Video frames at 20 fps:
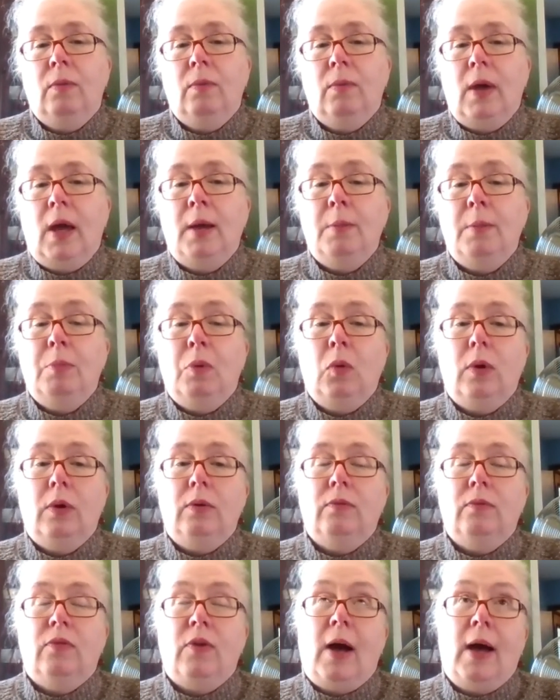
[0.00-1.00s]

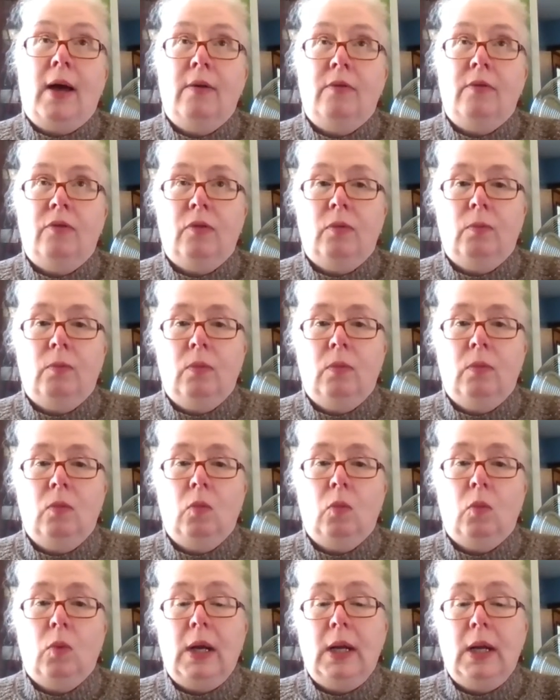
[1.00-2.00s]
8.5
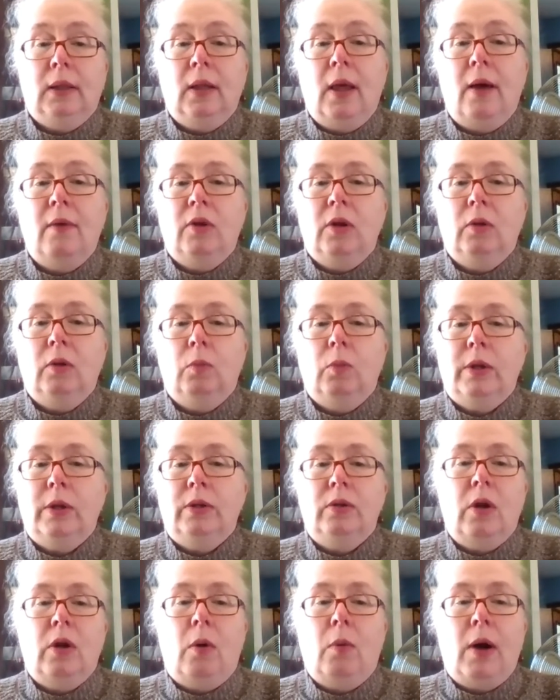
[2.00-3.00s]
reading level
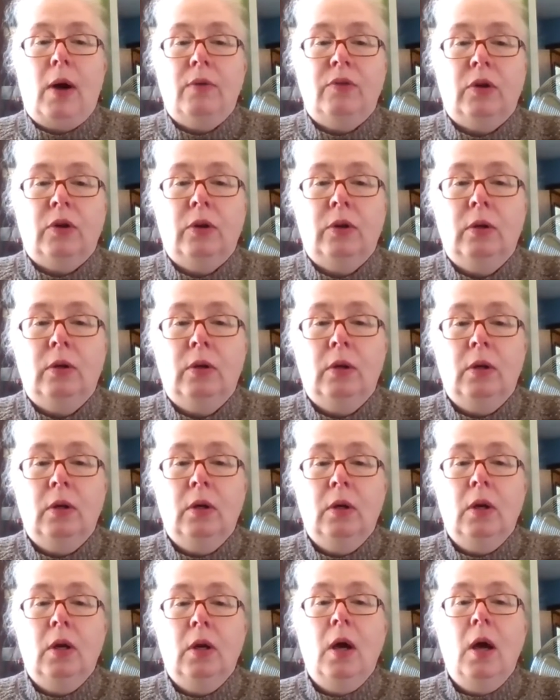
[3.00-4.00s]
with no effort.
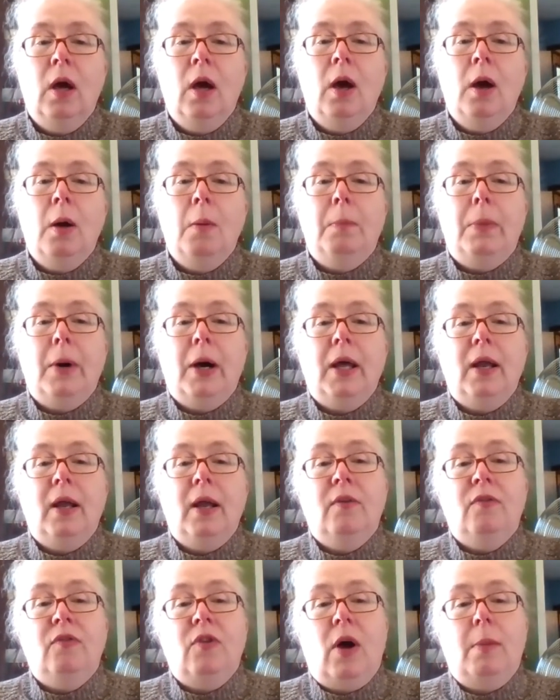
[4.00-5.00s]
But
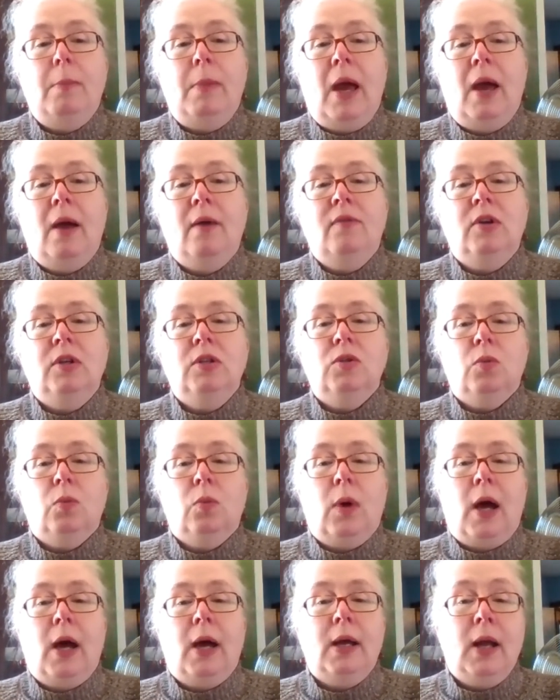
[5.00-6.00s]
if I'm having to
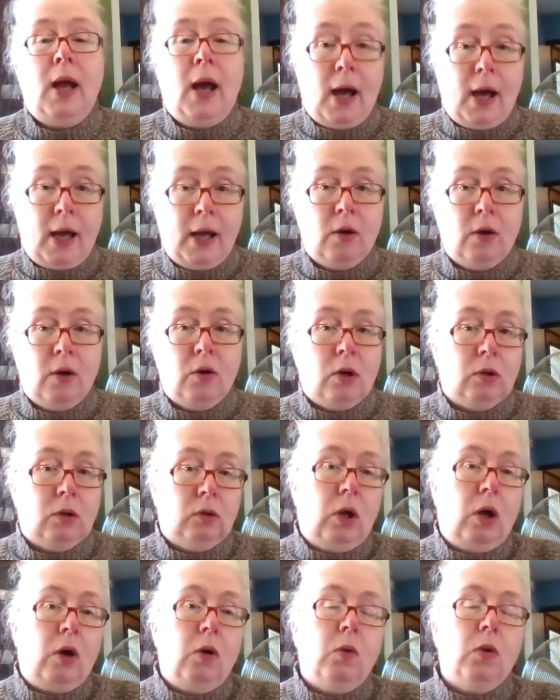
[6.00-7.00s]
write higher or
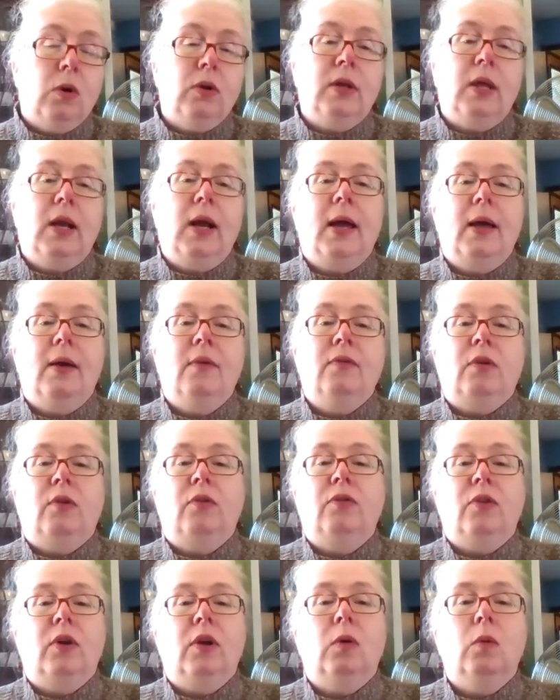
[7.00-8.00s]
lower, then I have to
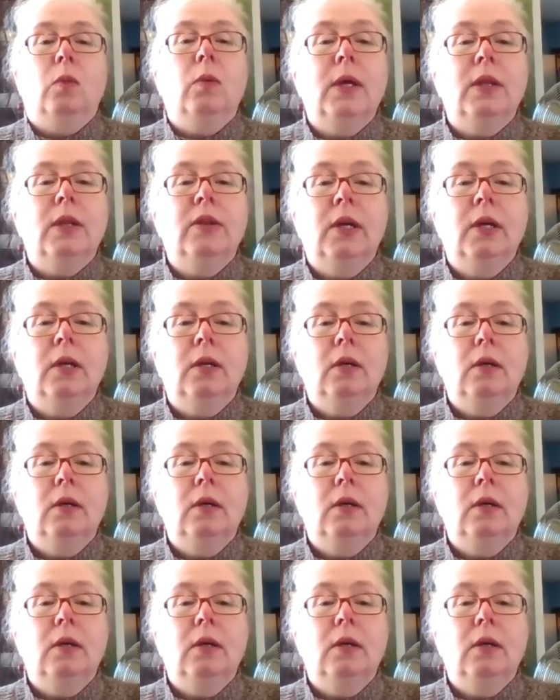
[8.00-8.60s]
fiddle with it.